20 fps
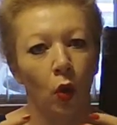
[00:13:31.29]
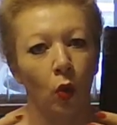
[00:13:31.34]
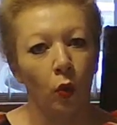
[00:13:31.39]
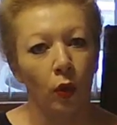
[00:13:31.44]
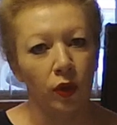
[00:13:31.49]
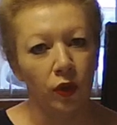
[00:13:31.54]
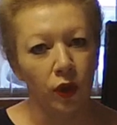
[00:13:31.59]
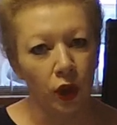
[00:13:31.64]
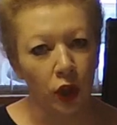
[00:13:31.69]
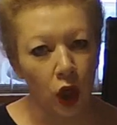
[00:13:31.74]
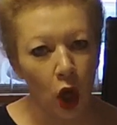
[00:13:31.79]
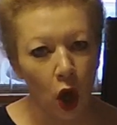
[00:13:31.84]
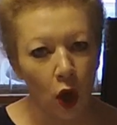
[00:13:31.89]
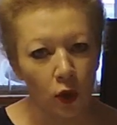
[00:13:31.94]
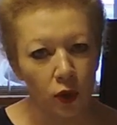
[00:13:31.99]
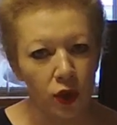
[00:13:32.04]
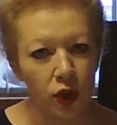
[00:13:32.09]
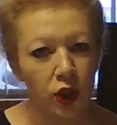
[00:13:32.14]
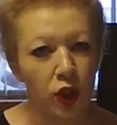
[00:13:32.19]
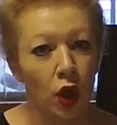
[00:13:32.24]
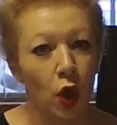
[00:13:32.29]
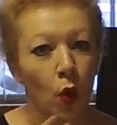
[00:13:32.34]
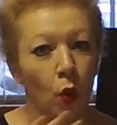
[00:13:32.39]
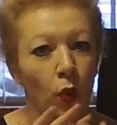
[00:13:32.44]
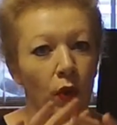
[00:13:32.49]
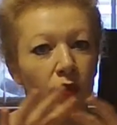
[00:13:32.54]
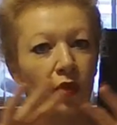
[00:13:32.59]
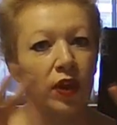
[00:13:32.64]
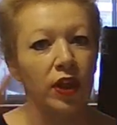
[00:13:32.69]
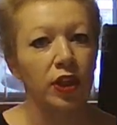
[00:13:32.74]
with the coast,
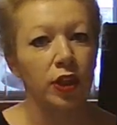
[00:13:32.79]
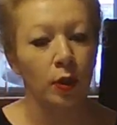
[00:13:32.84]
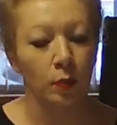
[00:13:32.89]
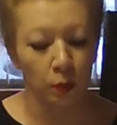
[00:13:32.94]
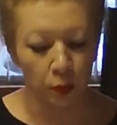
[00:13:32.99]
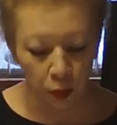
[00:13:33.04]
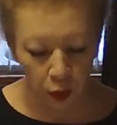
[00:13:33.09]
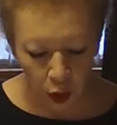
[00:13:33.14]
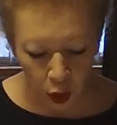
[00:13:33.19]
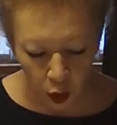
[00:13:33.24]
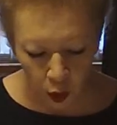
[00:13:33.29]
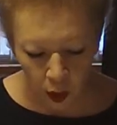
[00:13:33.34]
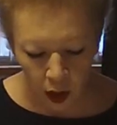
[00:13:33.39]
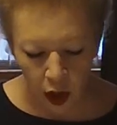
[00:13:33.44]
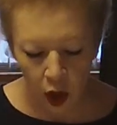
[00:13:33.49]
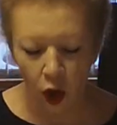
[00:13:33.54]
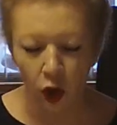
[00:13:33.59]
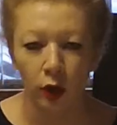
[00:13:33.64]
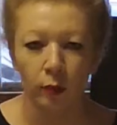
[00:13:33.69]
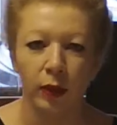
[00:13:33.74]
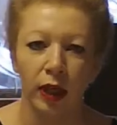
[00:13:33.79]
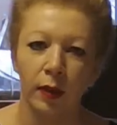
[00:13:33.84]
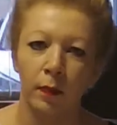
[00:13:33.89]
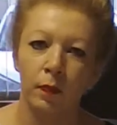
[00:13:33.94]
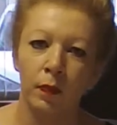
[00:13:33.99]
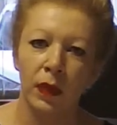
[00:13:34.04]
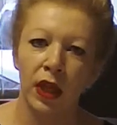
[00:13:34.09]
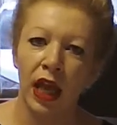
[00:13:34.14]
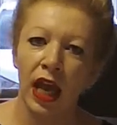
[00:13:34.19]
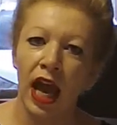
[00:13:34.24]
with this blue economy
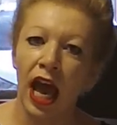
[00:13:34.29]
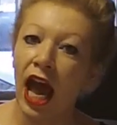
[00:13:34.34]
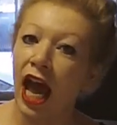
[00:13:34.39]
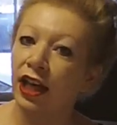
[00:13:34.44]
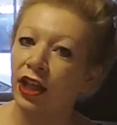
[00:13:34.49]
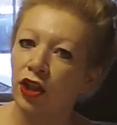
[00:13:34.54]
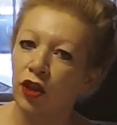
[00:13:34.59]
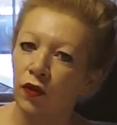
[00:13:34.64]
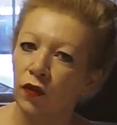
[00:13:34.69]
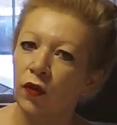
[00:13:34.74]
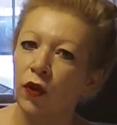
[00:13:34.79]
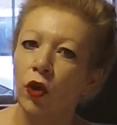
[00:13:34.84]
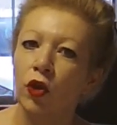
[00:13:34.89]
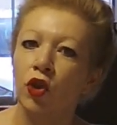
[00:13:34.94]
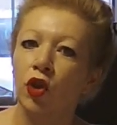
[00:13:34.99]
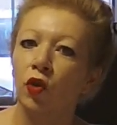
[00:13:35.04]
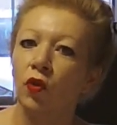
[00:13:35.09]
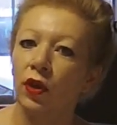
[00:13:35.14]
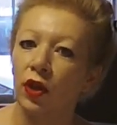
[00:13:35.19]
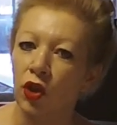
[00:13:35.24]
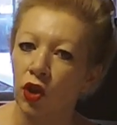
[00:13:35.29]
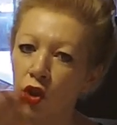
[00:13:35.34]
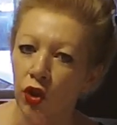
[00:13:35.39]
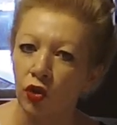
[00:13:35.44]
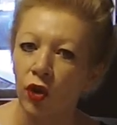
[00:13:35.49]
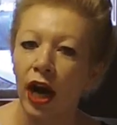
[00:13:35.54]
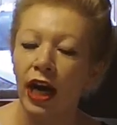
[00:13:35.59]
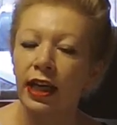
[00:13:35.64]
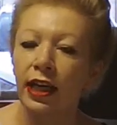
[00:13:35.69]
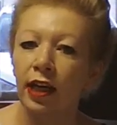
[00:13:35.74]
and its future in
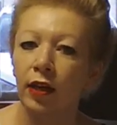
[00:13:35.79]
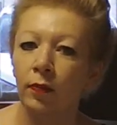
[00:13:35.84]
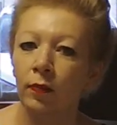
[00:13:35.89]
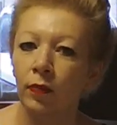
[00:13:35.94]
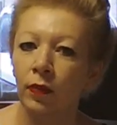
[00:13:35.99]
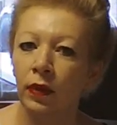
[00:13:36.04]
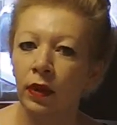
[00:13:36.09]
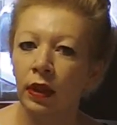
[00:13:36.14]
Australia,